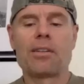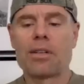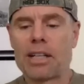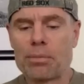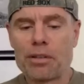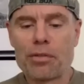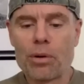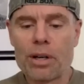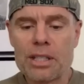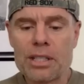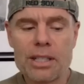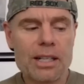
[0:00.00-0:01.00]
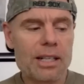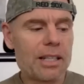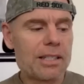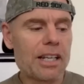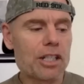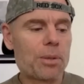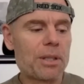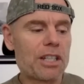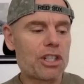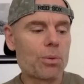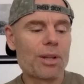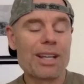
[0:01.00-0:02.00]
Before his
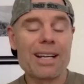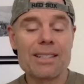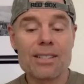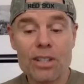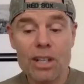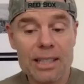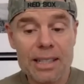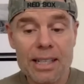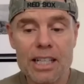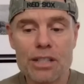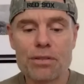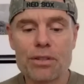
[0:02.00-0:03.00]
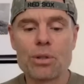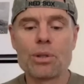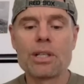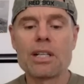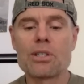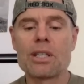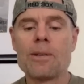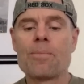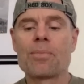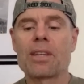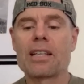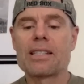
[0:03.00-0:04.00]
expedition where they got stuck in the ice for 2 years.
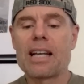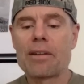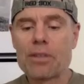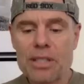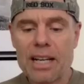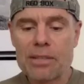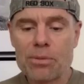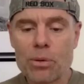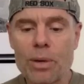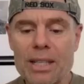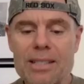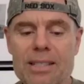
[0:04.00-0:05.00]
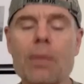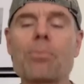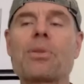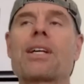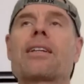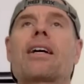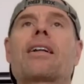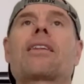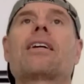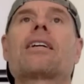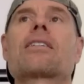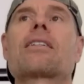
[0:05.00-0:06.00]
His advertisement went something like
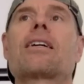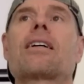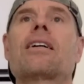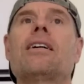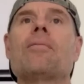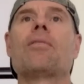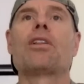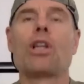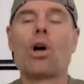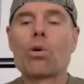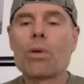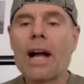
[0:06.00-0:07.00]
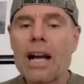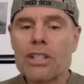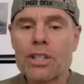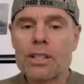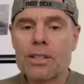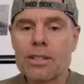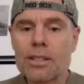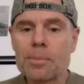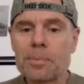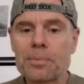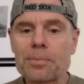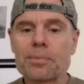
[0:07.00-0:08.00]
this, like low rations,
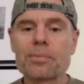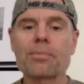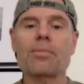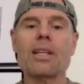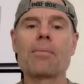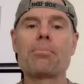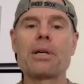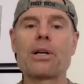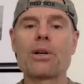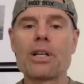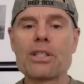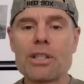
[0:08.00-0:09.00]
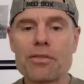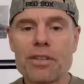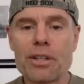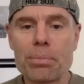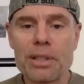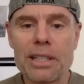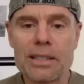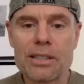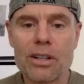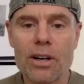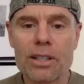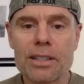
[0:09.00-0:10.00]
periods of complete
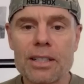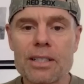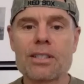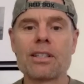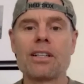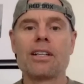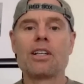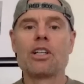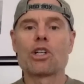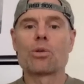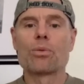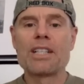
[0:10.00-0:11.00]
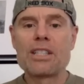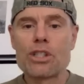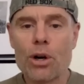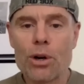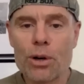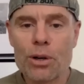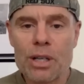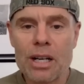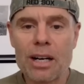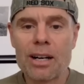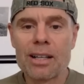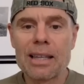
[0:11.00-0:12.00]
darkness, return
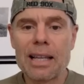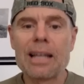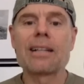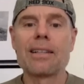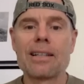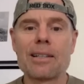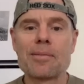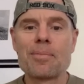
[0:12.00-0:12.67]
unlikely.